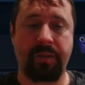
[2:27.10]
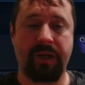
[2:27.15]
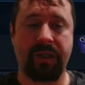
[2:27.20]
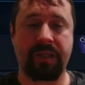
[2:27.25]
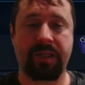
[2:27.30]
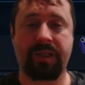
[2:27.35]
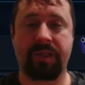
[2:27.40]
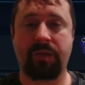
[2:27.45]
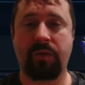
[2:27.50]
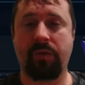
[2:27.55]

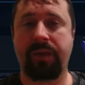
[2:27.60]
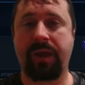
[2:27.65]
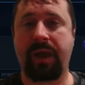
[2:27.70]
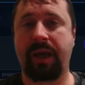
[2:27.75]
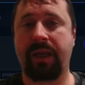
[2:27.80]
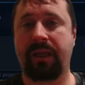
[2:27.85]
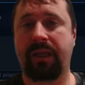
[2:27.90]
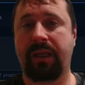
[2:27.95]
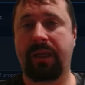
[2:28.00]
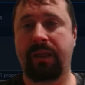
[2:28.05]
install
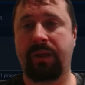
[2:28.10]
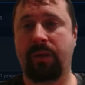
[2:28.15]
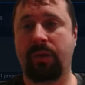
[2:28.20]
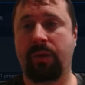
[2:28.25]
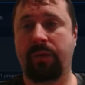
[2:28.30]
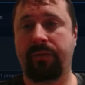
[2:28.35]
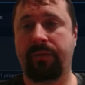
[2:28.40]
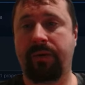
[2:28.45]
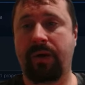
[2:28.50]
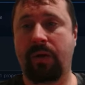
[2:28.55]
that in
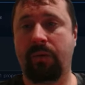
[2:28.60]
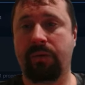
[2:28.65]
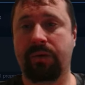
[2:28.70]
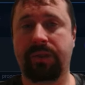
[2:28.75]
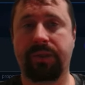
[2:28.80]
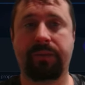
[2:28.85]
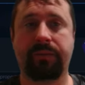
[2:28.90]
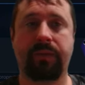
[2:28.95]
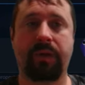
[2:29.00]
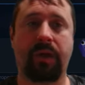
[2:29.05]
your
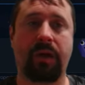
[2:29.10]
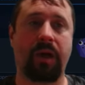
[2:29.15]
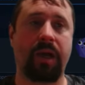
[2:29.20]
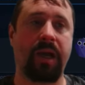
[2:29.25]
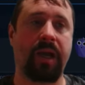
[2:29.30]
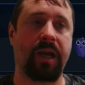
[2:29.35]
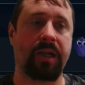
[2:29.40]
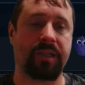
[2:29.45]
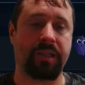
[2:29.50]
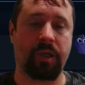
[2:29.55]
vault, all
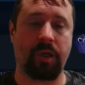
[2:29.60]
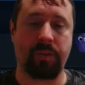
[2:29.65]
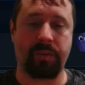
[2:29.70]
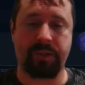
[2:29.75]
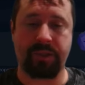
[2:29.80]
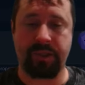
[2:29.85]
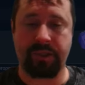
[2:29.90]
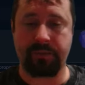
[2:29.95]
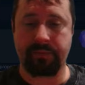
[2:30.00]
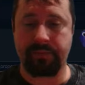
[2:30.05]
right, as an
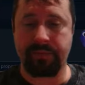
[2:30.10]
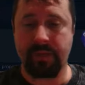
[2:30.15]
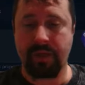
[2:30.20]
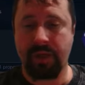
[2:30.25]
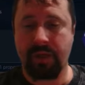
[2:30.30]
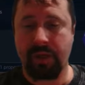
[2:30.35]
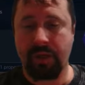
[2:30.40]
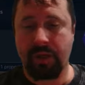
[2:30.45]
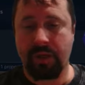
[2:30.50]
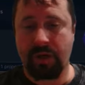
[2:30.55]
option.
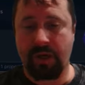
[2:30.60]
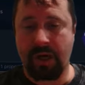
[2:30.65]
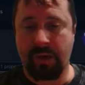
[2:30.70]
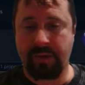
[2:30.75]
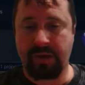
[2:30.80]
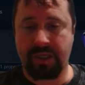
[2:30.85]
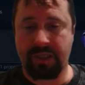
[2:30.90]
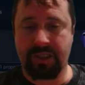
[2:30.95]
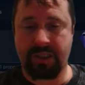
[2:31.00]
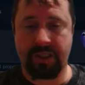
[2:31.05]
All right,
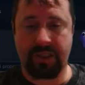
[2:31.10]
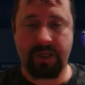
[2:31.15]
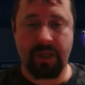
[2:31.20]
but let's just